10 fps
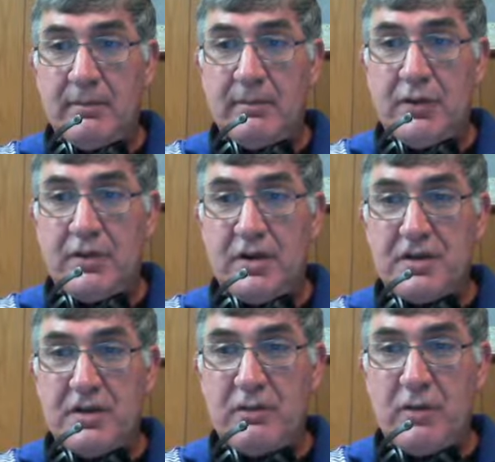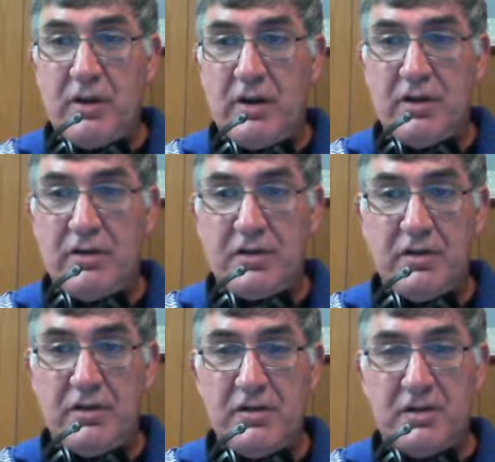position where your
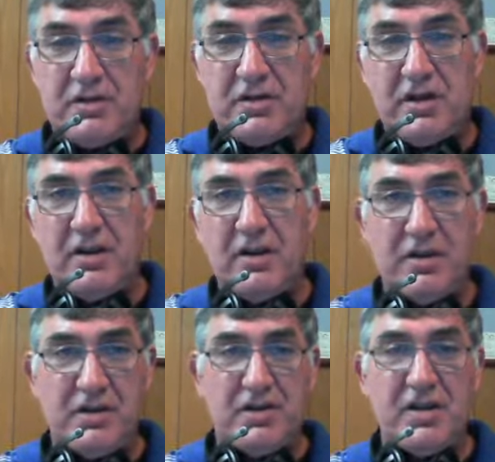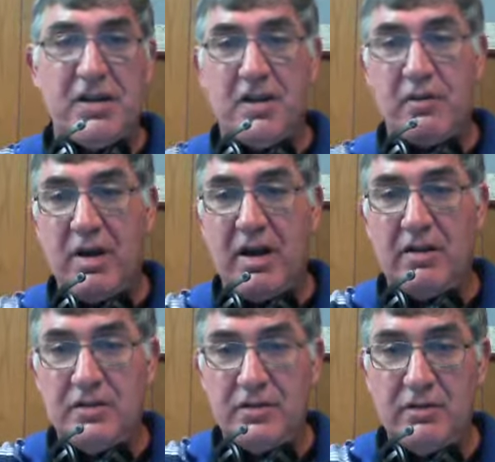students are seated
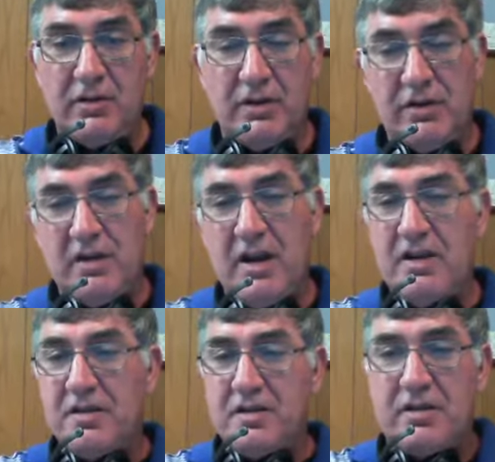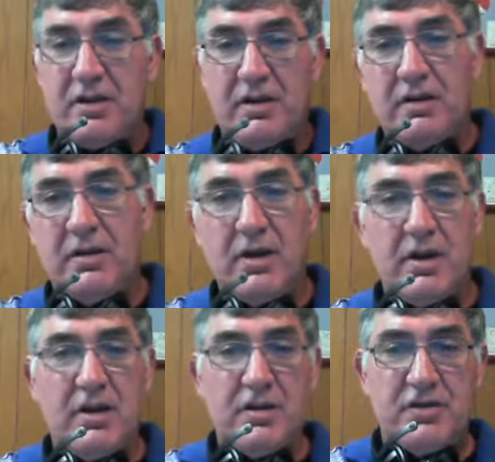around you in desks and
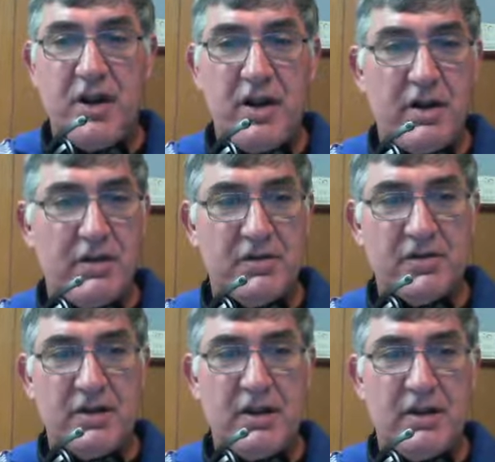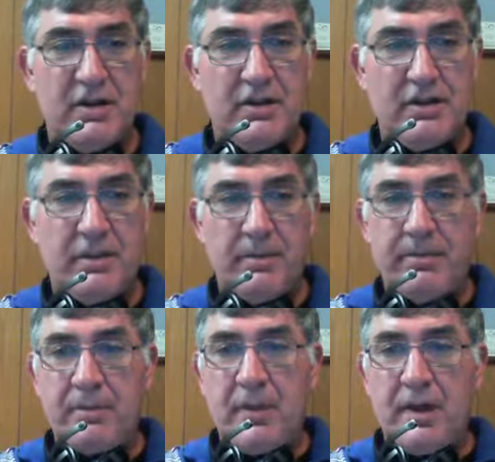chairs, and
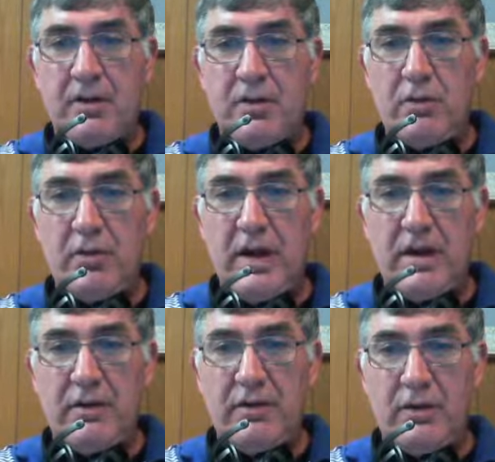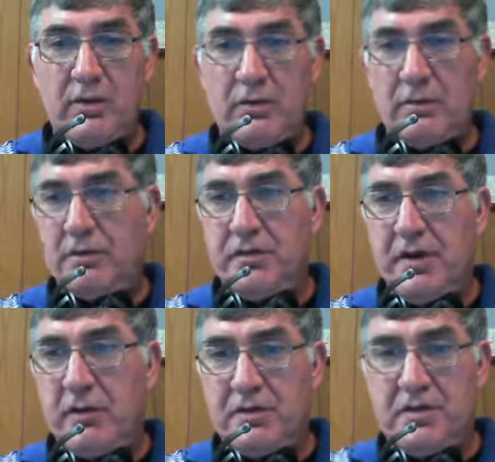you have your
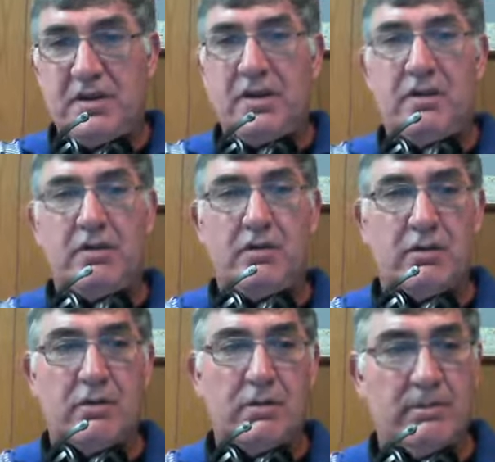notes and your